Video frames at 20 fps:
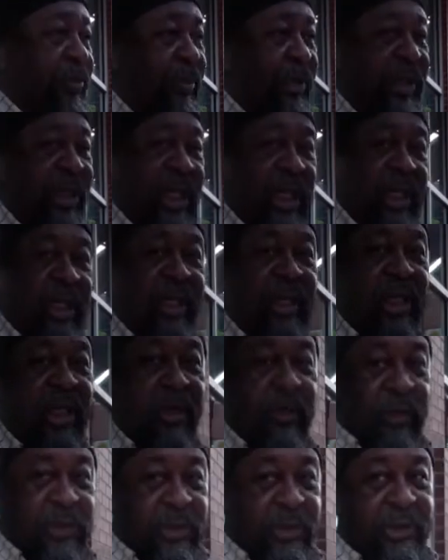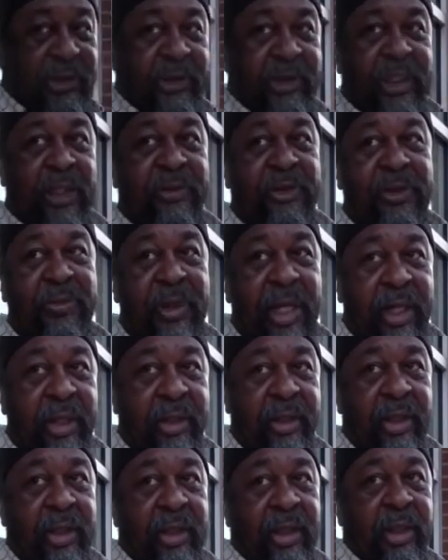the beginning, which is the subject
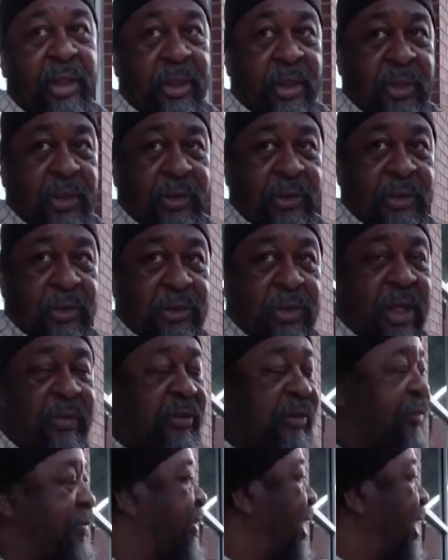matter. So you have to